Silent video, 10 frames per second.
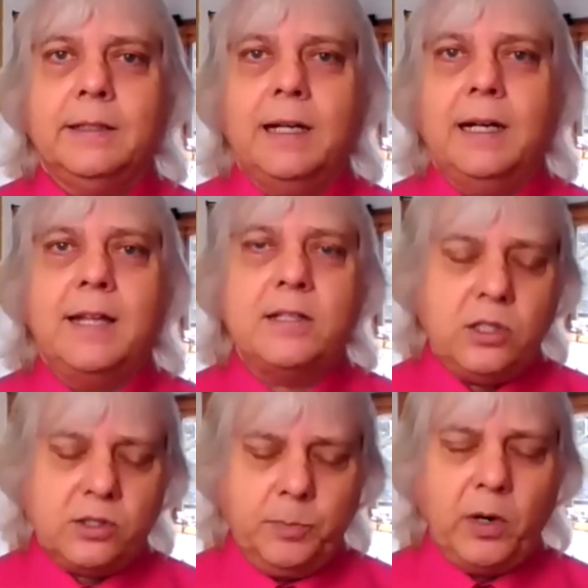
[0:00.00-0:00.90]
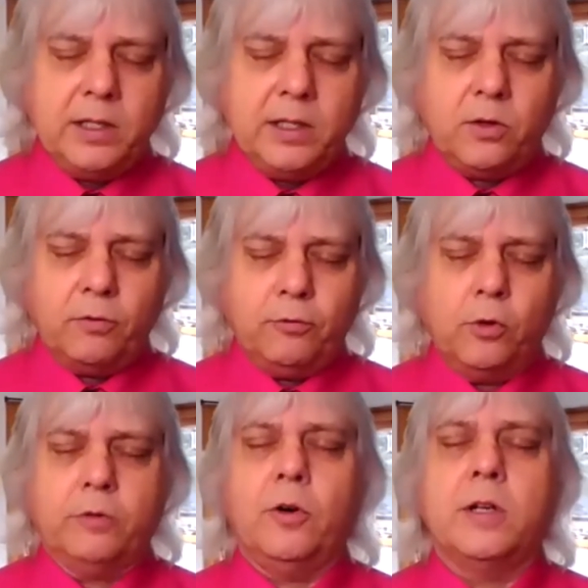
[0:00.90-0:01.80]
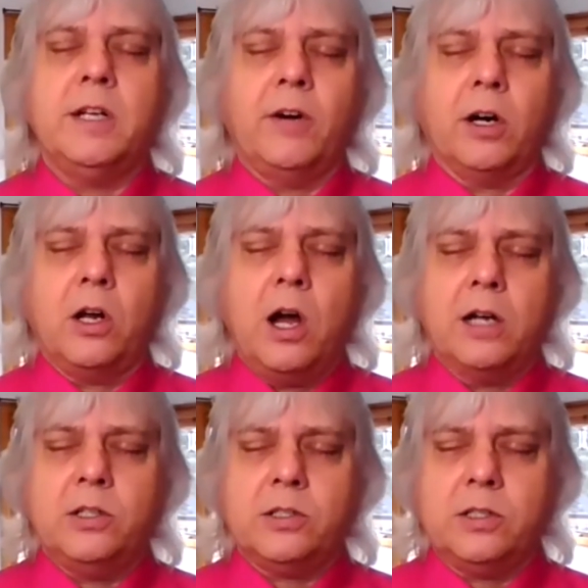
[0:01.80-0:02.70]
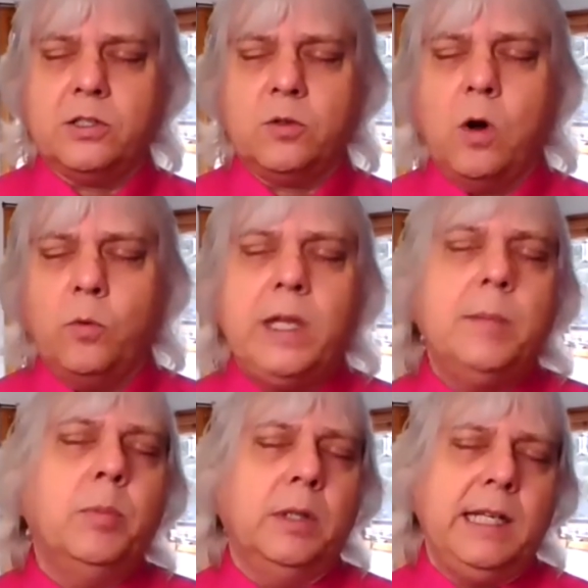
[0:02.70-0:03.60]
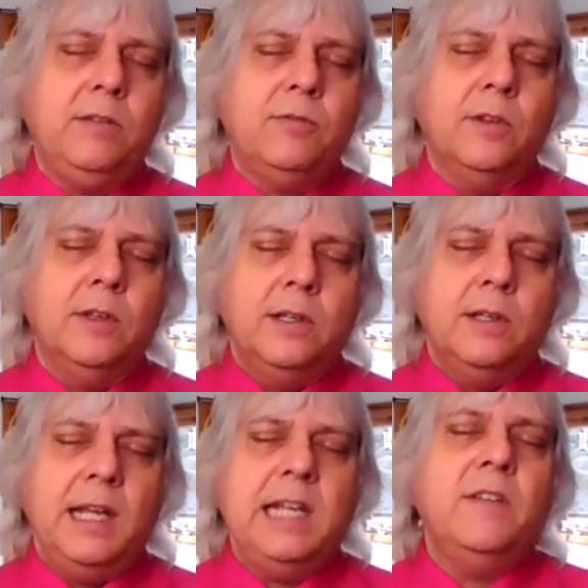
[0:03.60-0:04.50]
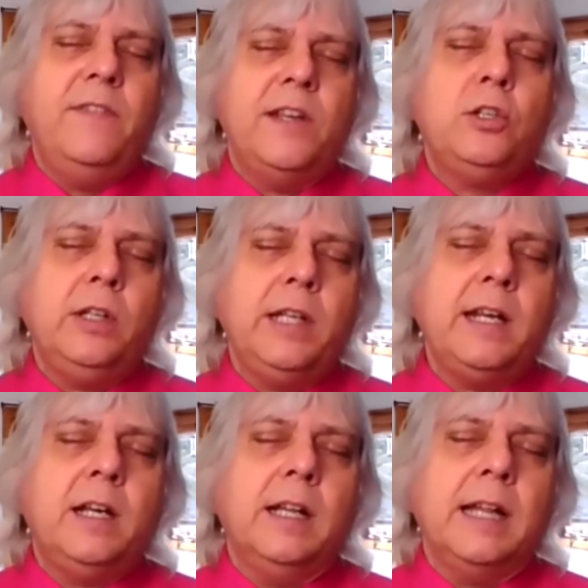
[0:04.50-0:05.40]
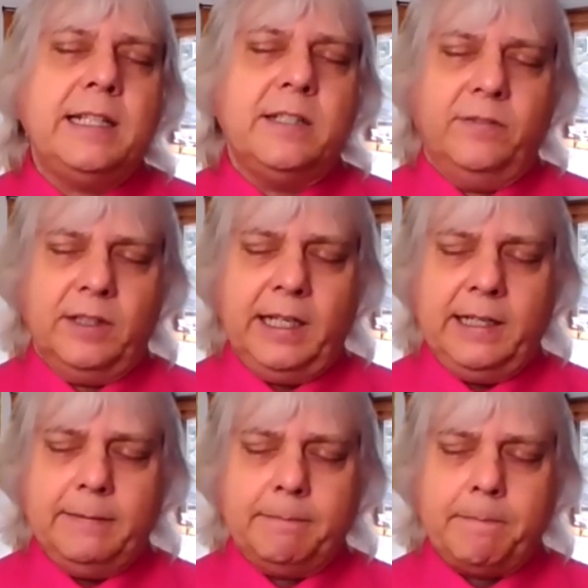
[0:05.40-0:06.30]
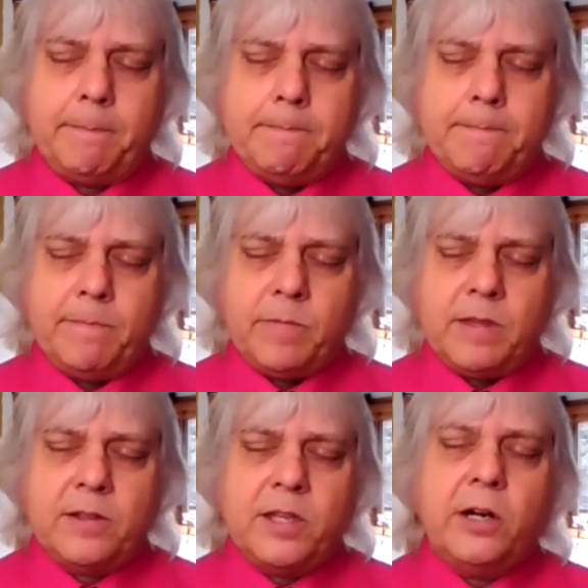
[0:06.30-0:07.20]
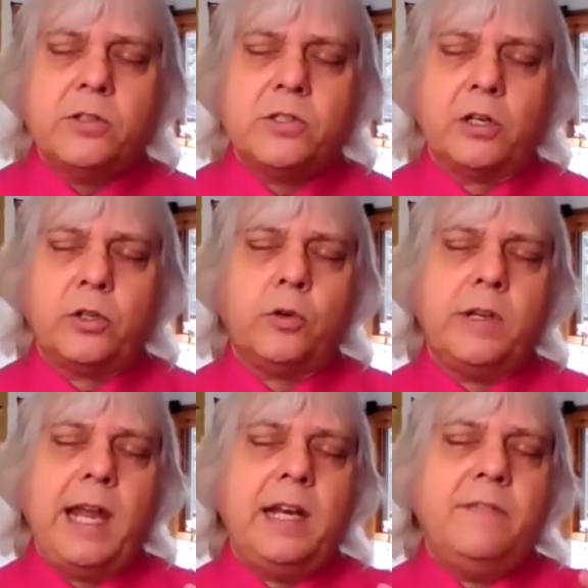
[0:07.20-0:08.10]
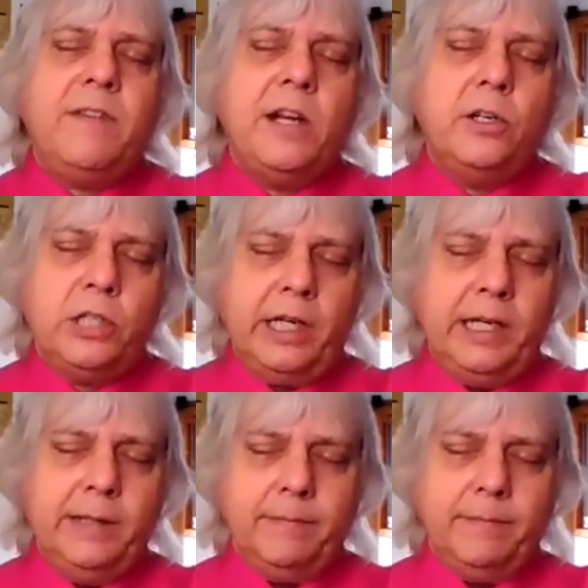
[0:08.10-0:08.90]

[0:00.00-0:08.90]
And let's just bring to the forefront of our consciousness what we believe individually and collectively, that there is a creative energy,